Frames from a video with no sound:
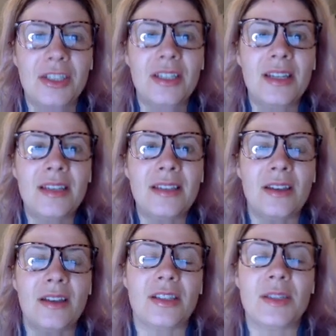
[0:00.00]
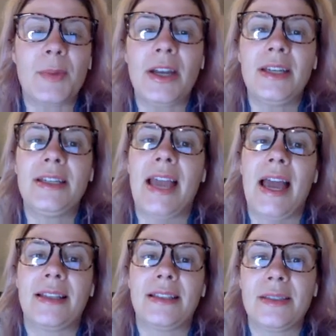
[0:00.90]
Cheetahs are spotted
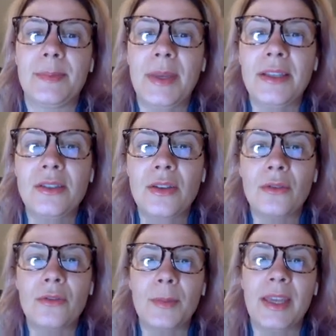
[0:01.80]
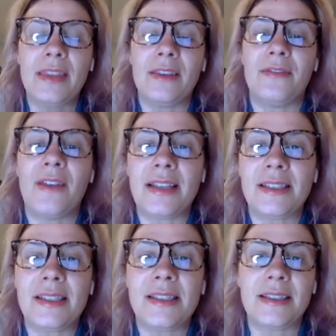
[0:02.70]
cats, best known for being the
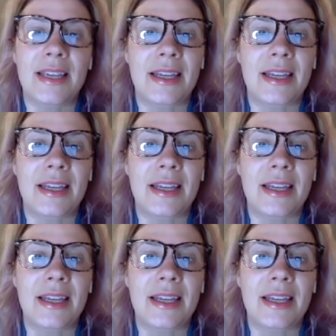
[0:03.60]
fastest